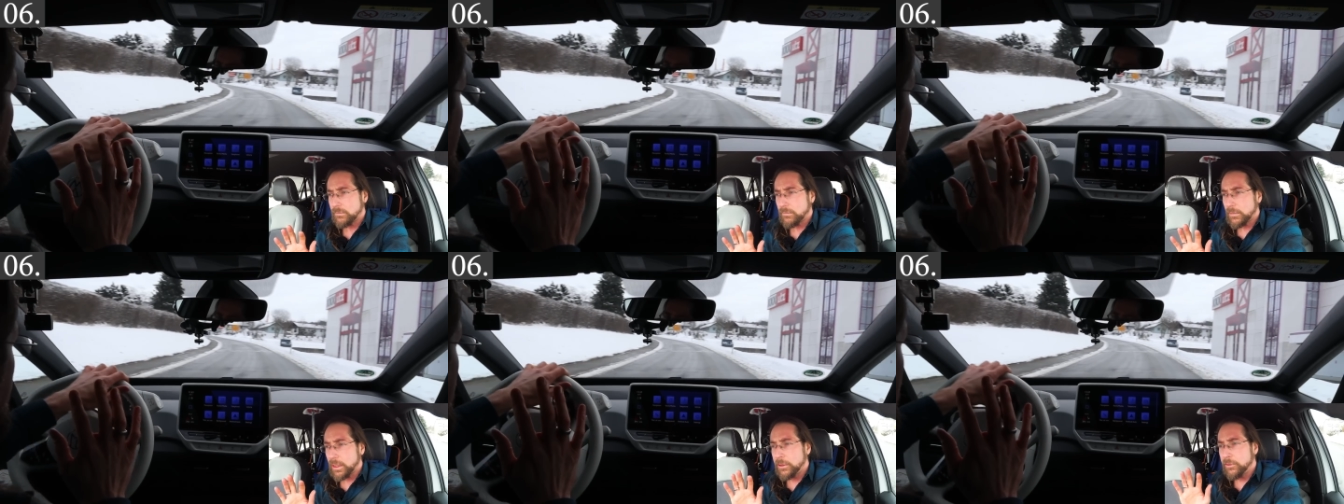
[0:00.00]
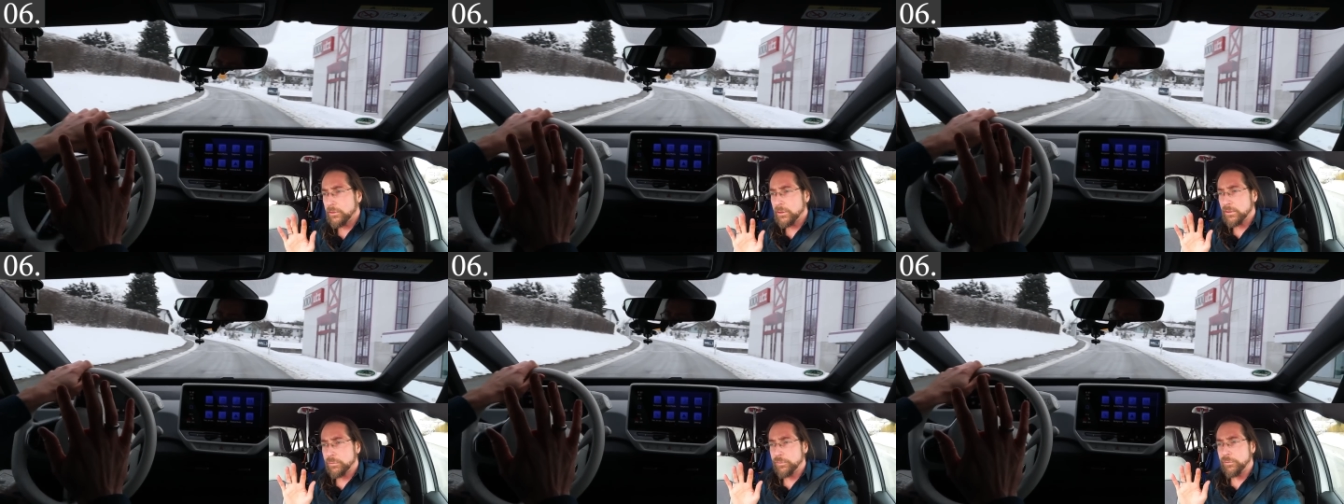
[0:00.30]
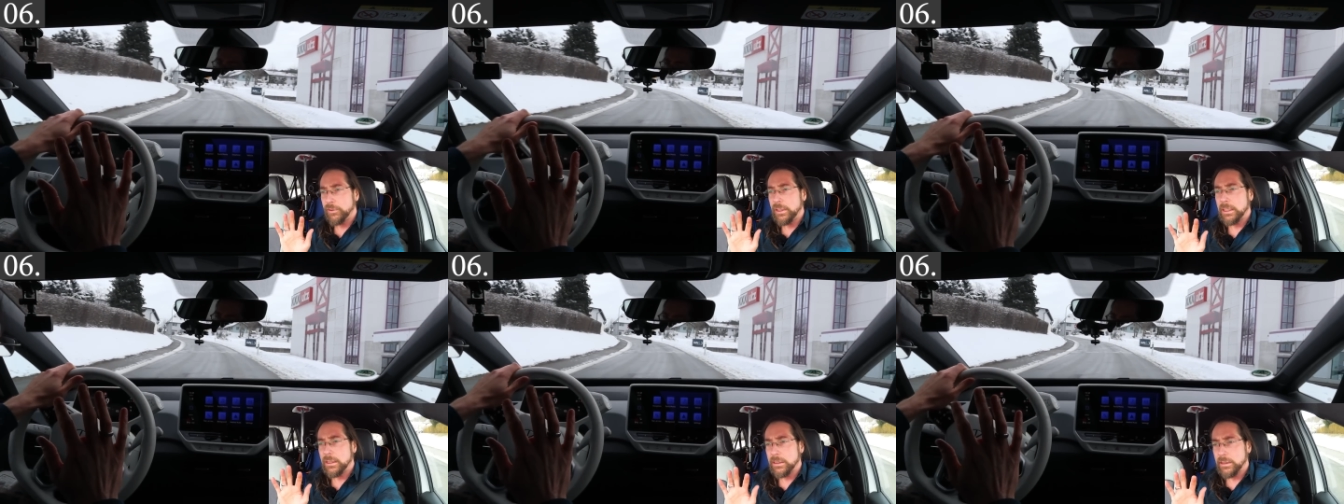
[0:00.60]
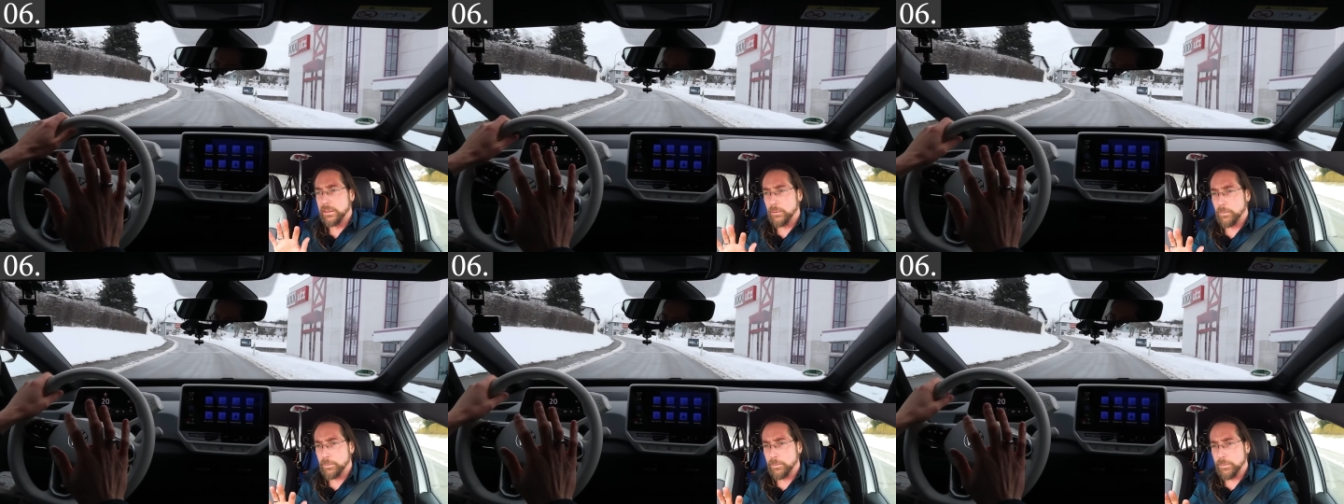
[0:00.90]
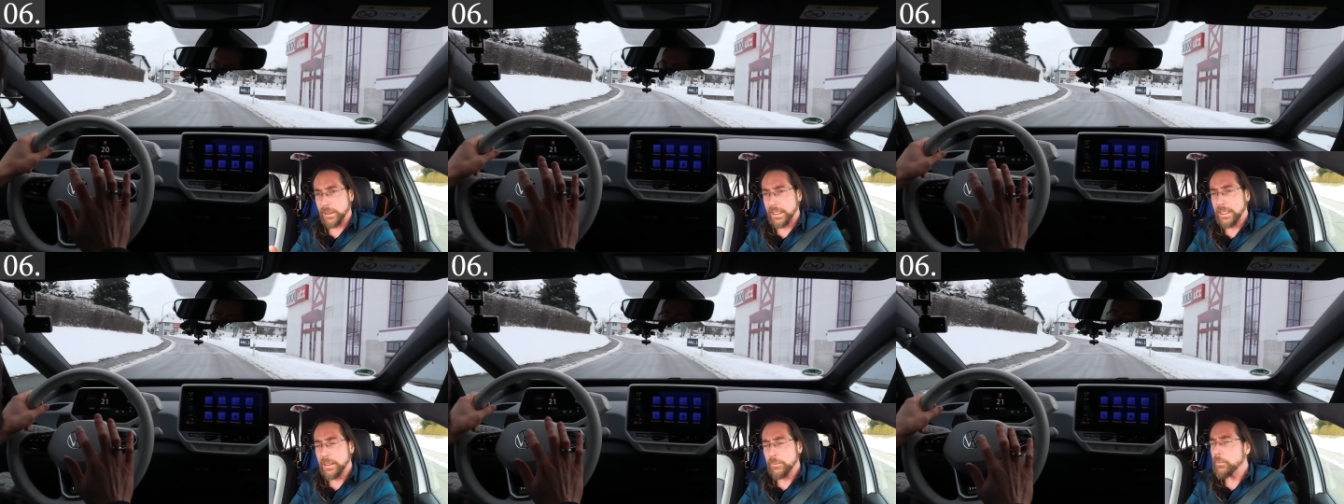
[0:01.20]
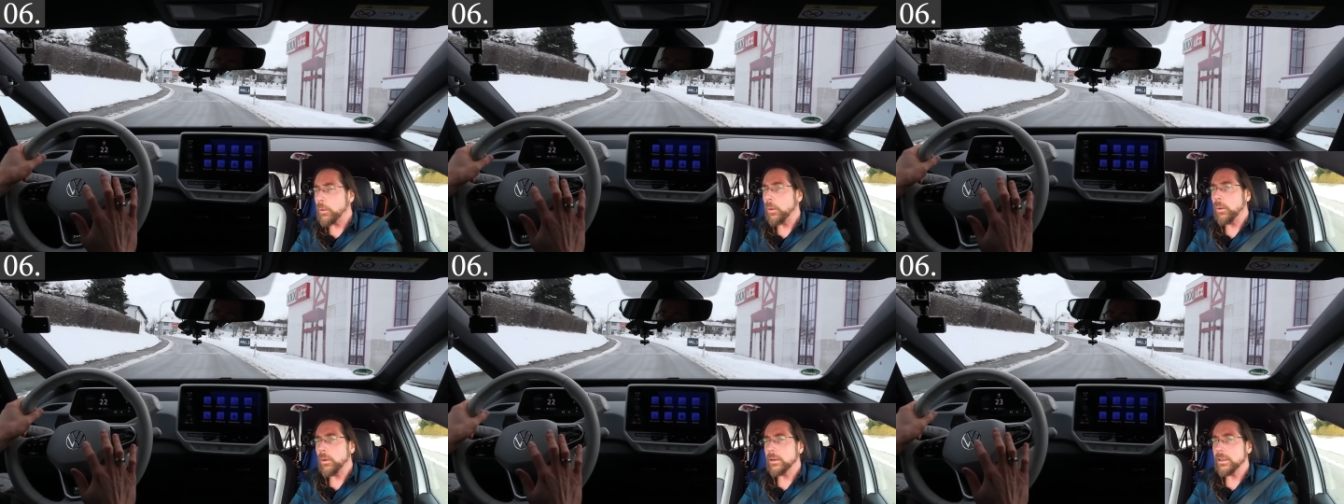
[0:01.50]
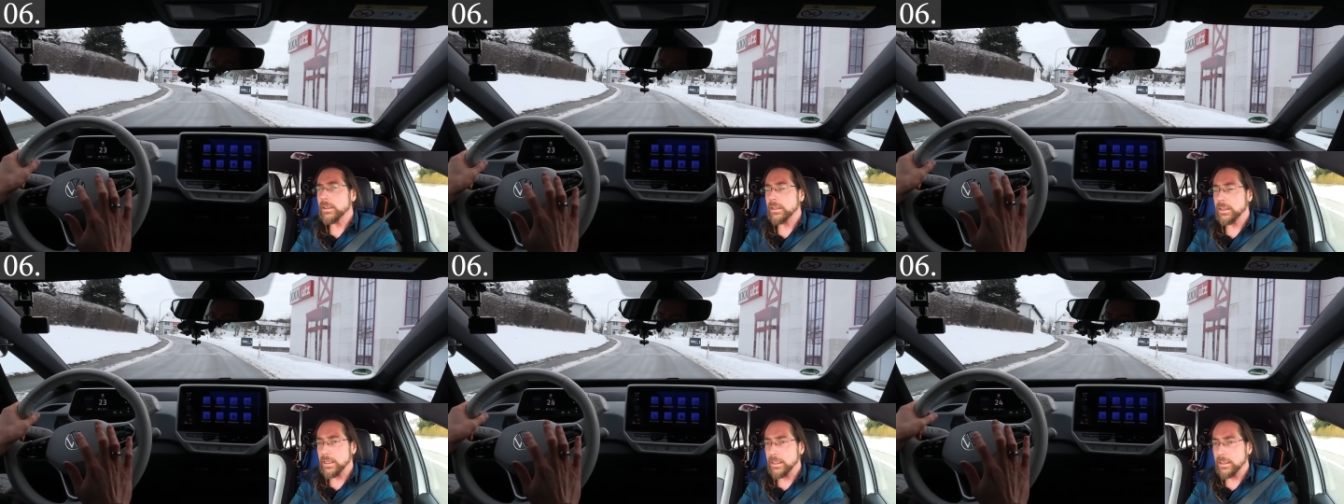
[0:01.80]
you just feel you brake more
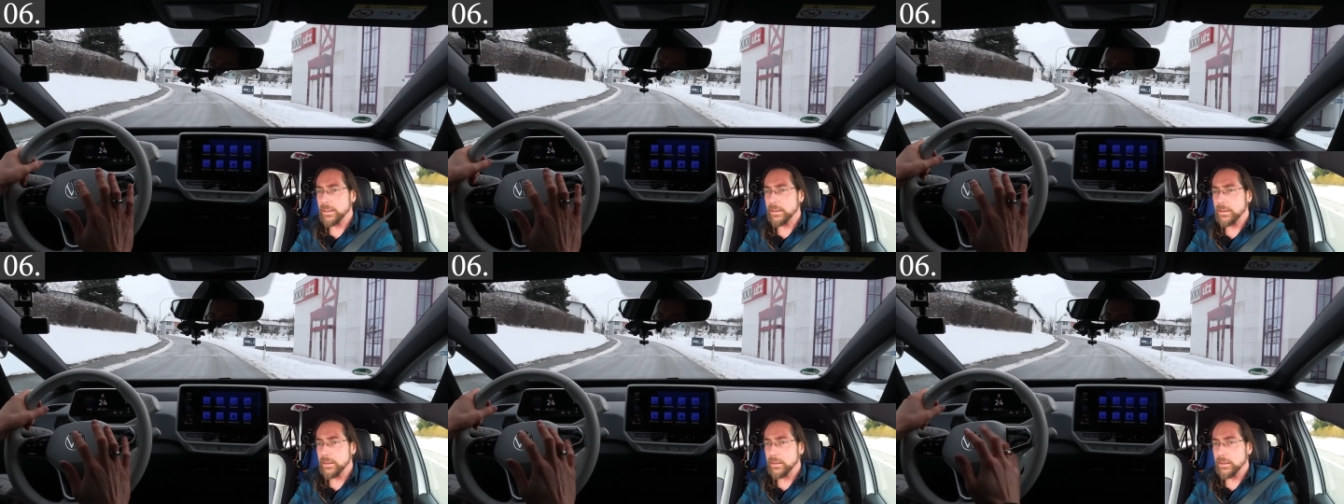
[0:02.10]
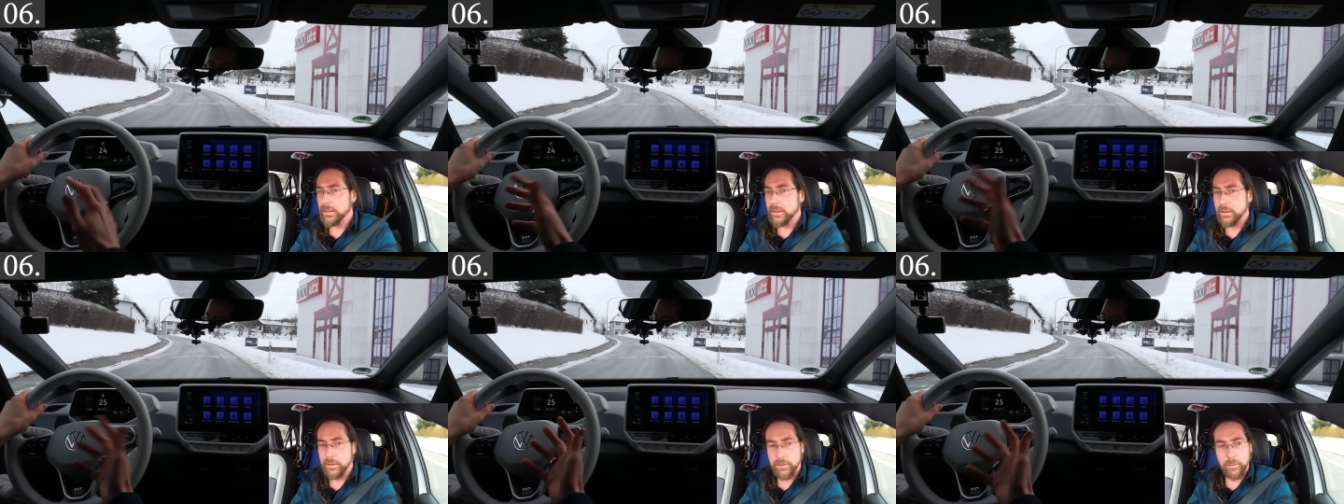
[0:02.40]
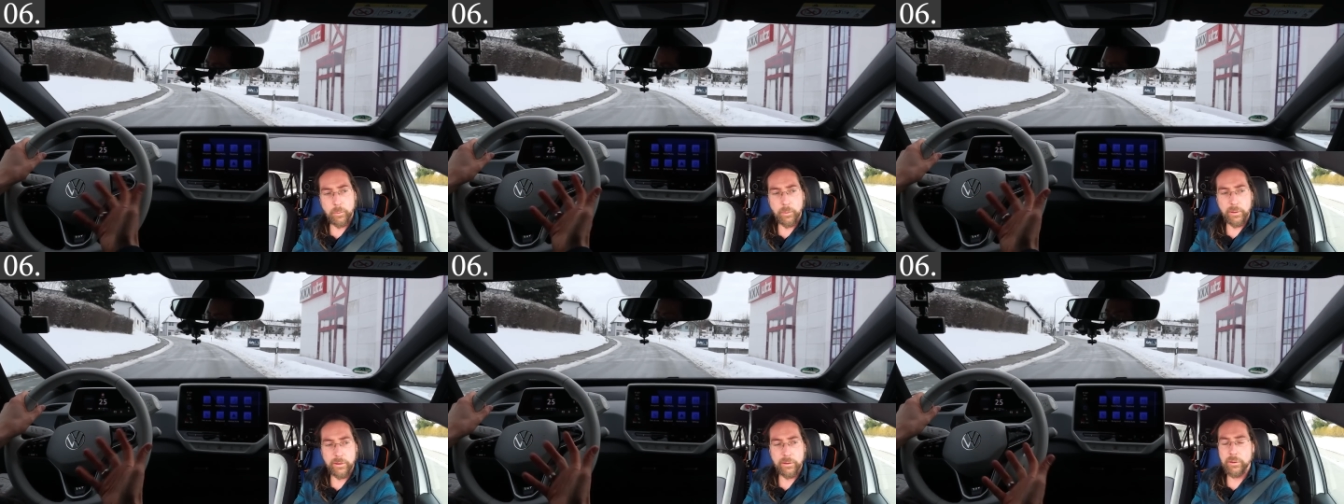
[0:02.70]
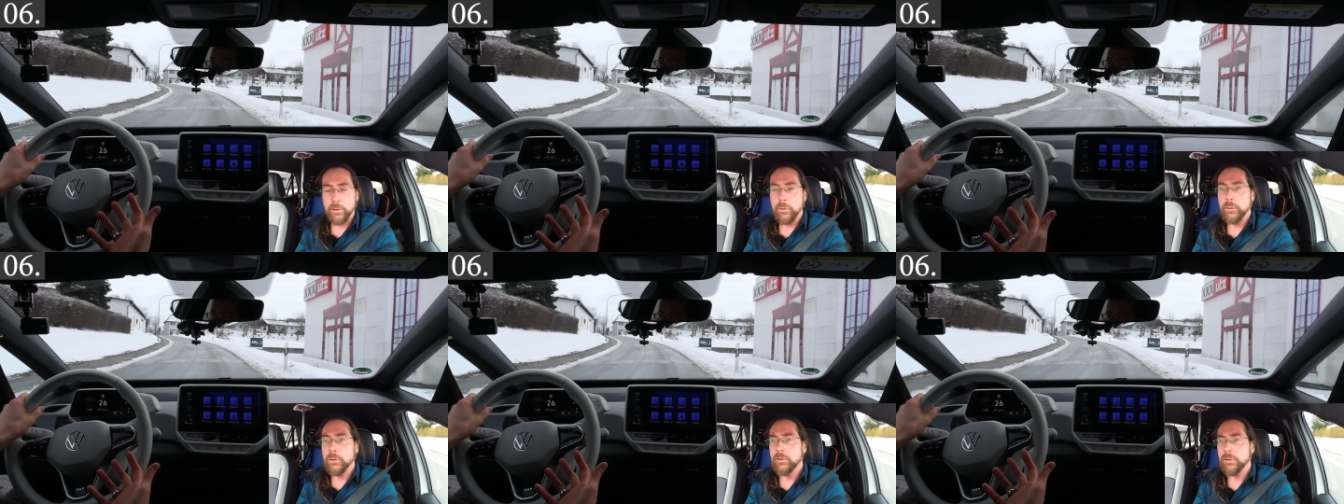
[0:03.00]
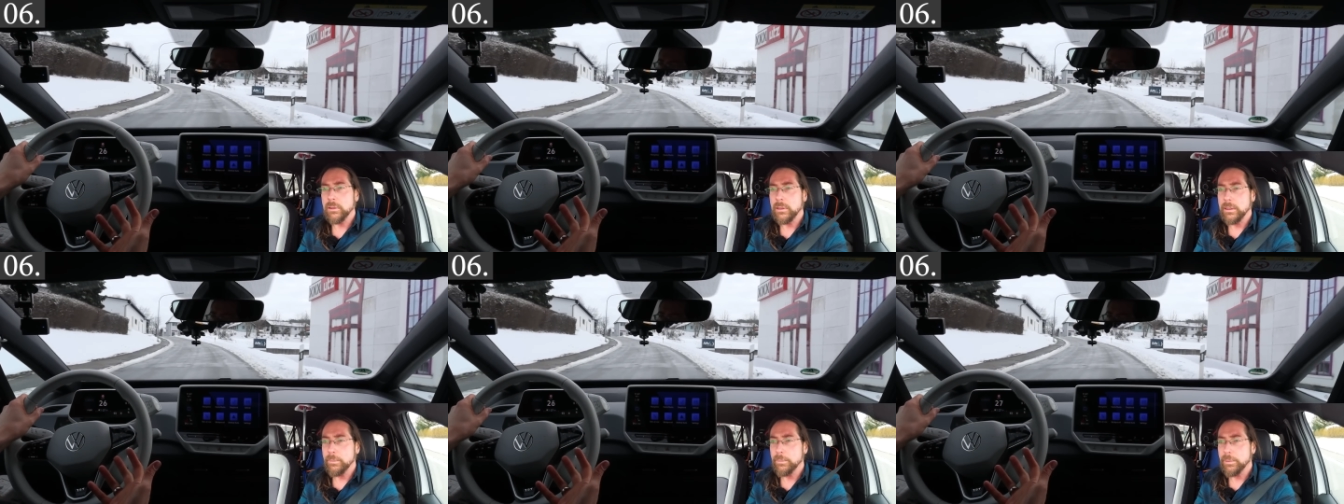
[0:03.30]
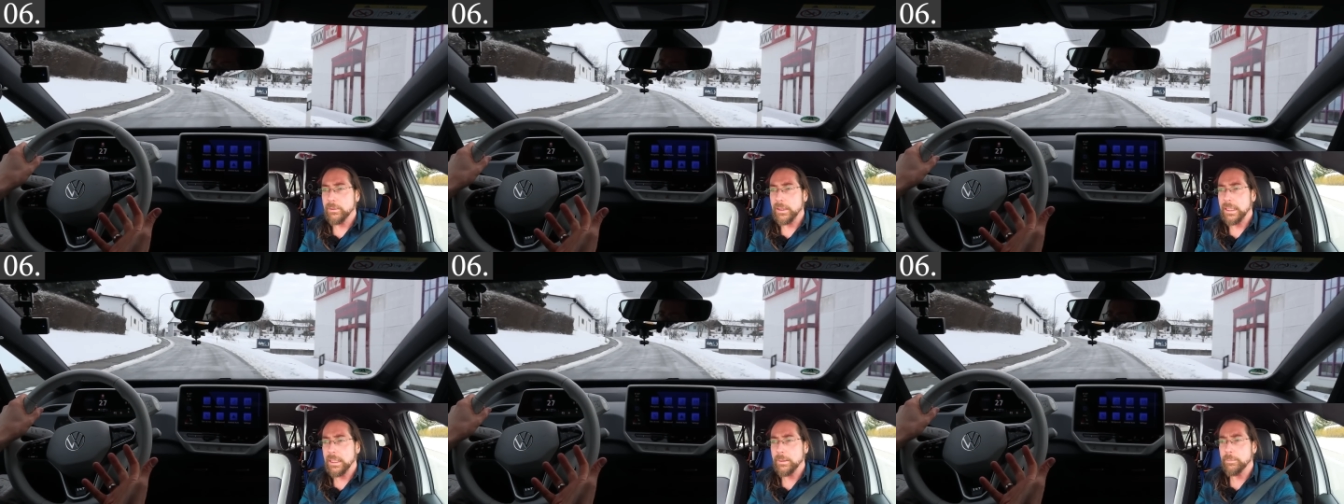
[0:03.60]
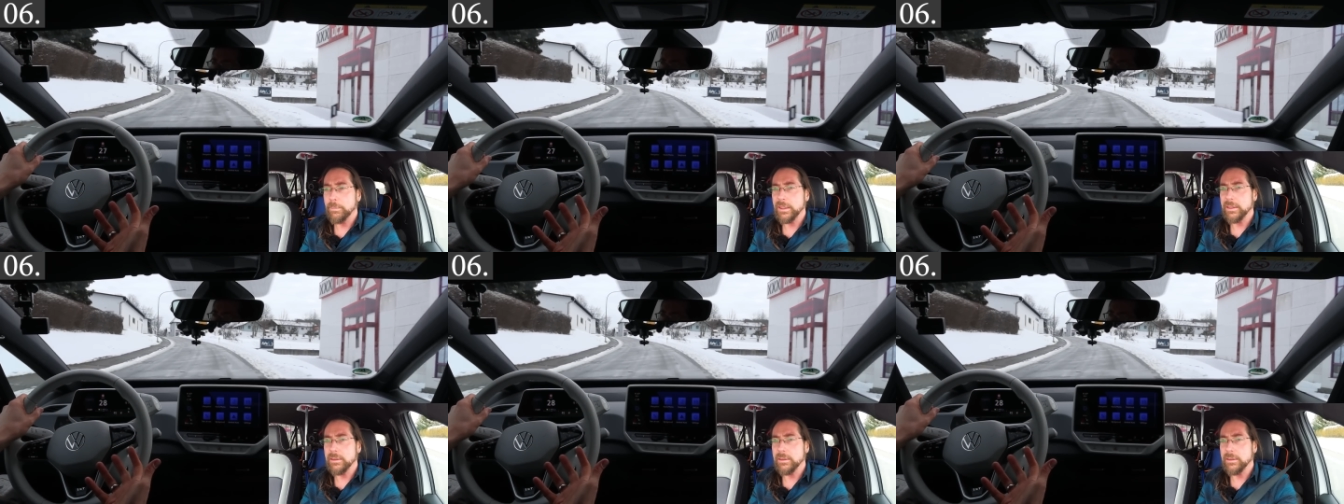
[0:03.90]
than what you usually brake, but